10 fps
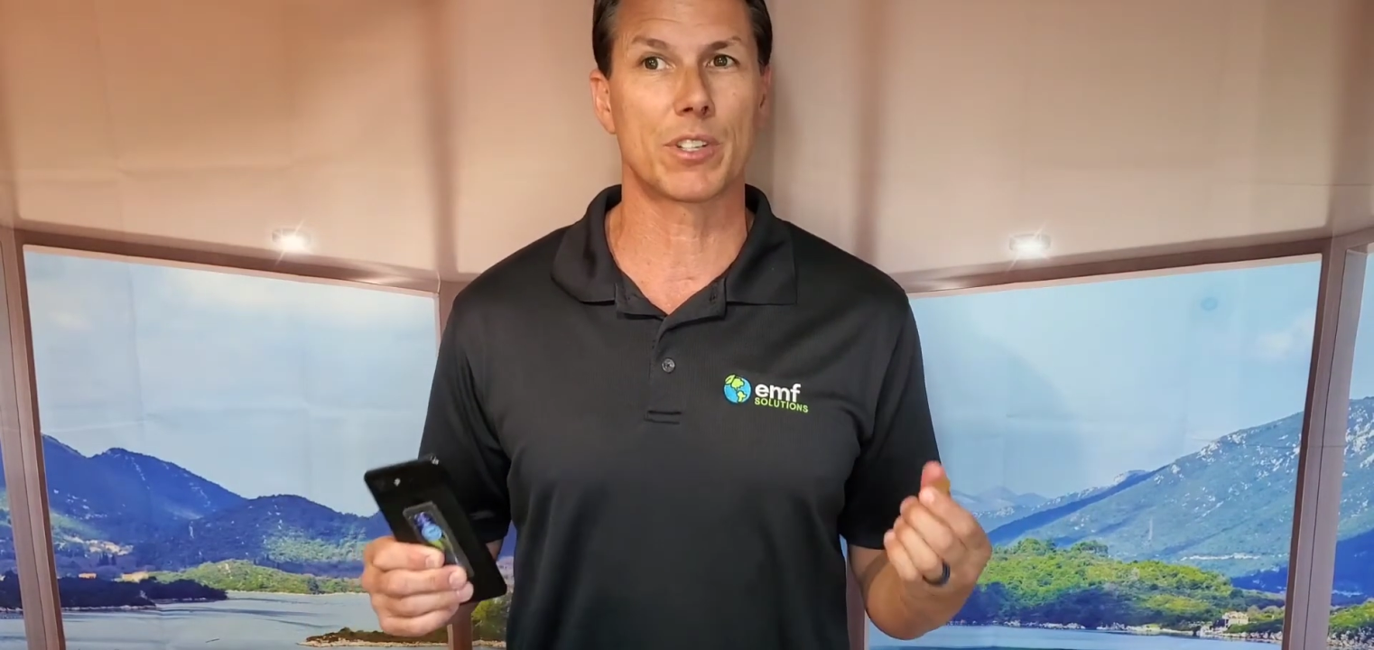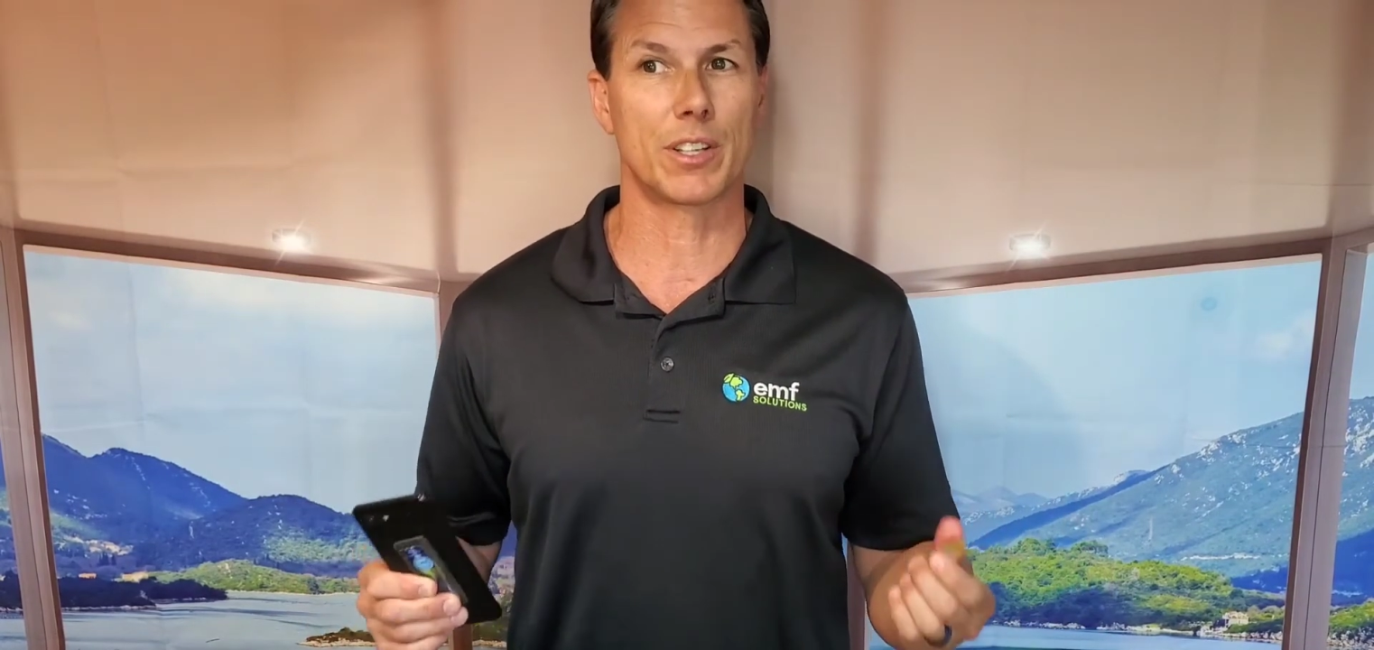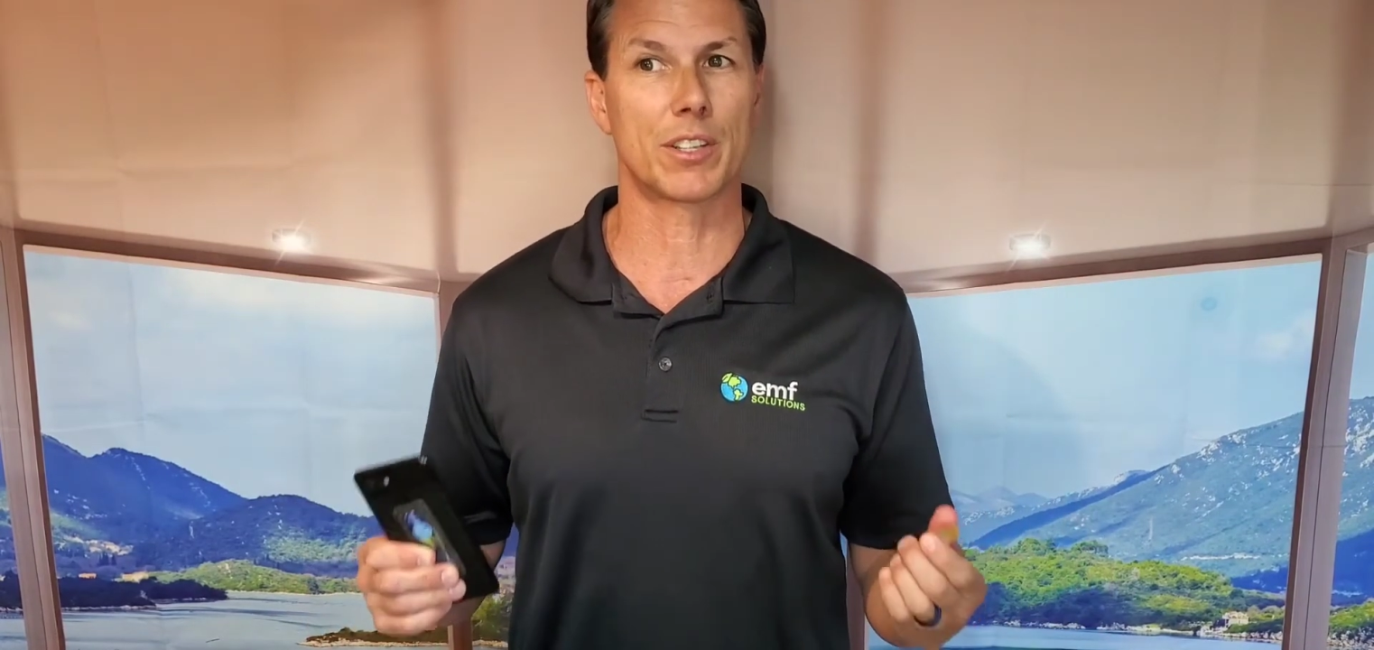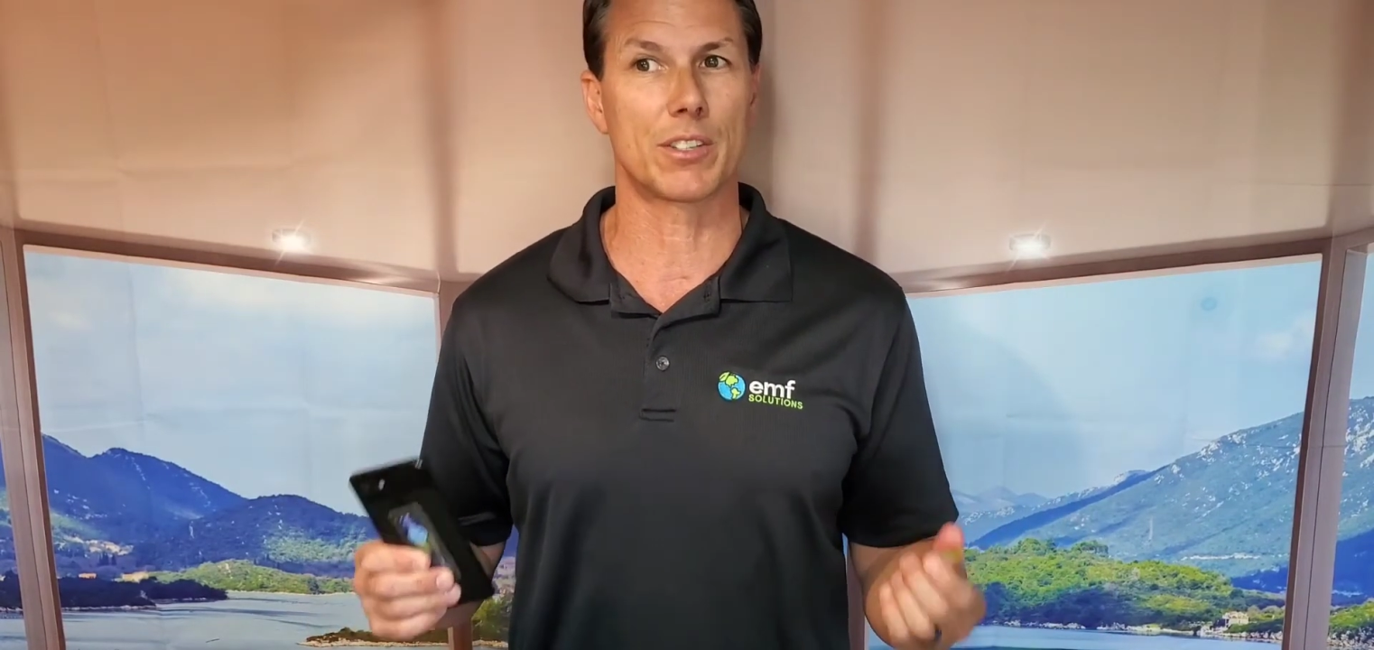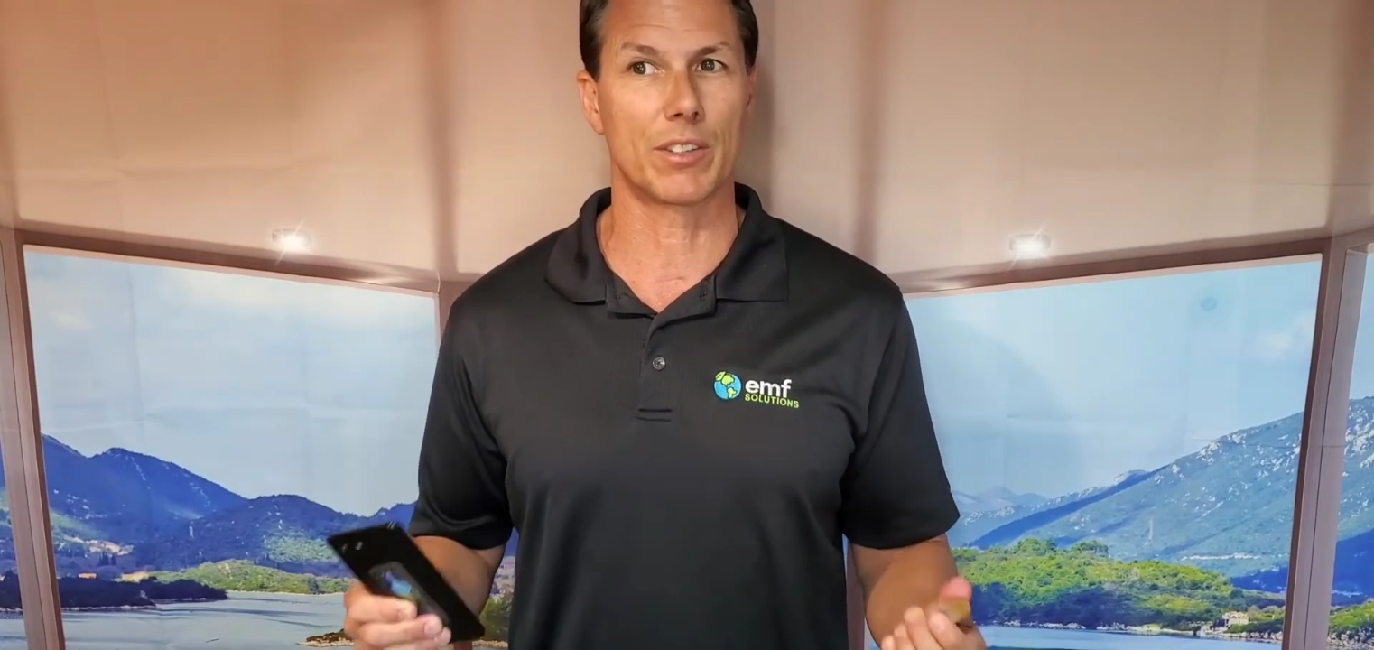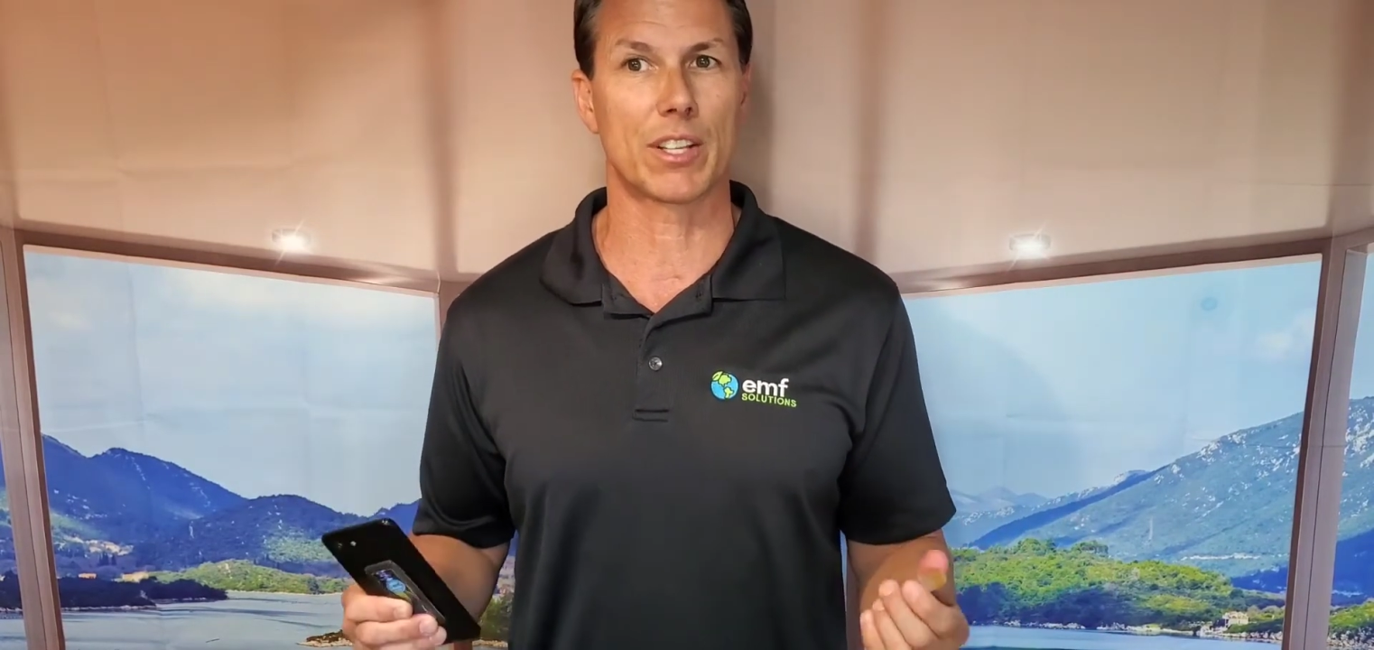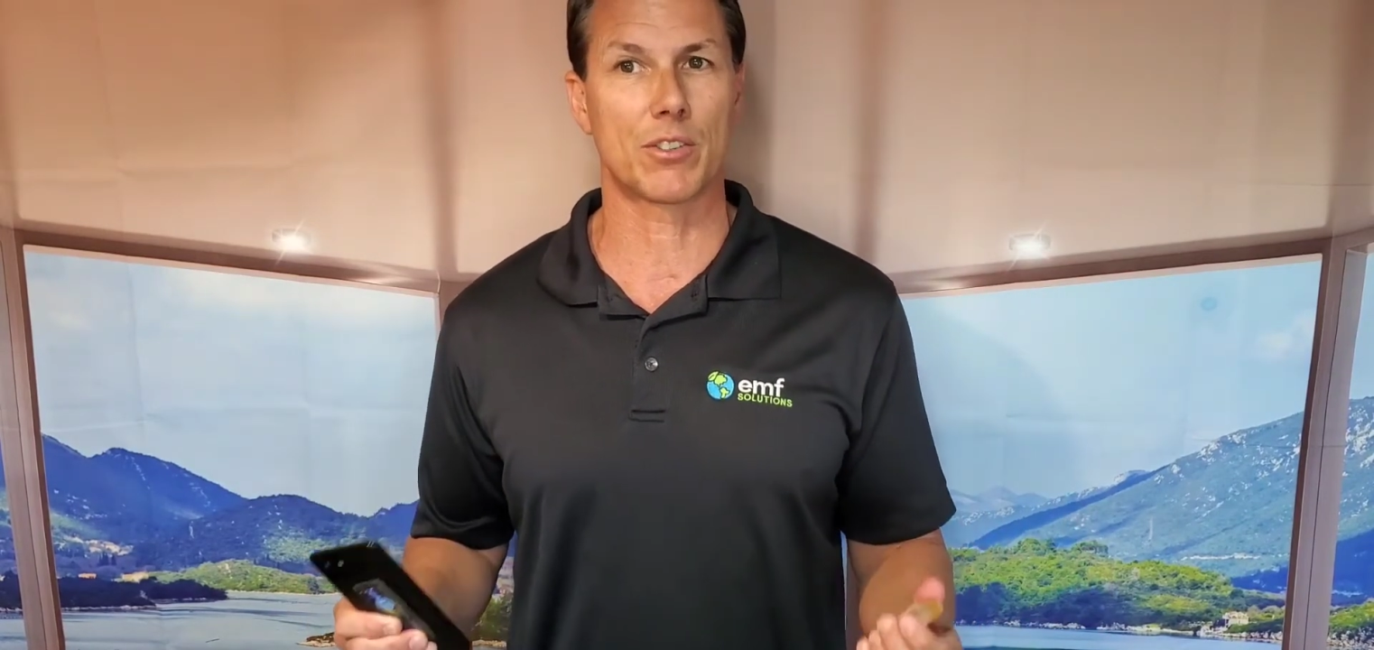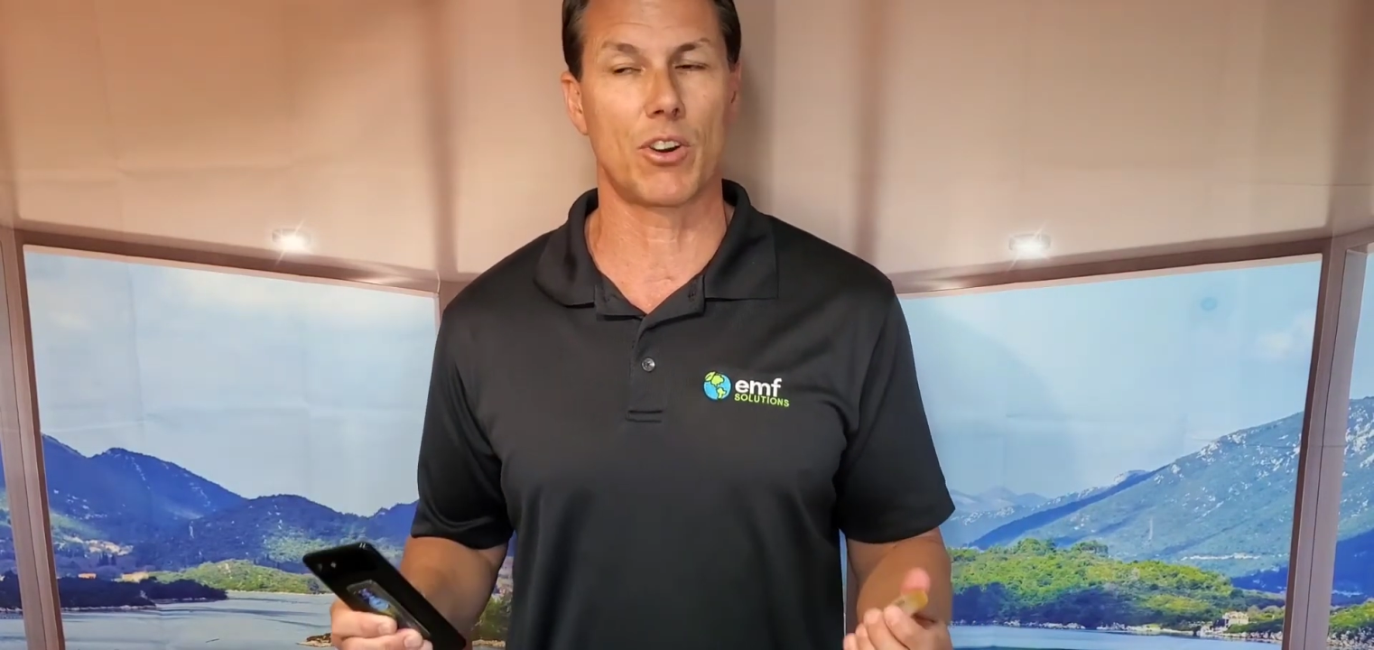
and it's less